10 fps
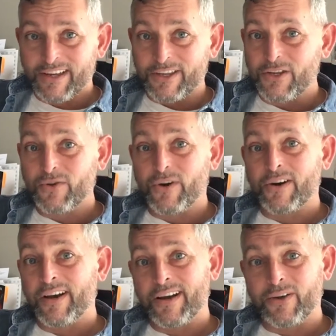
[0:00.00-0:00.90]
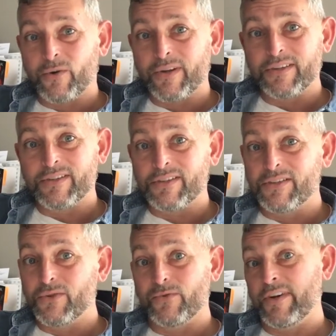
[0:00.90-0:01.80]
you are not going to
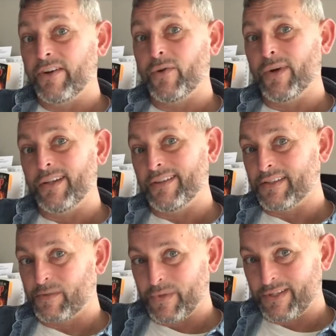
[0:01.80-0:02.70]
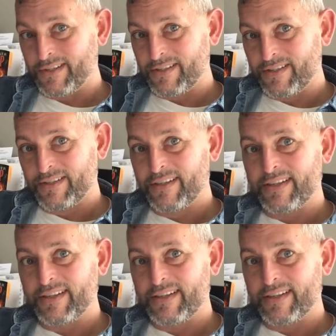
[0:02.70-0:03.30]
do very well in this business.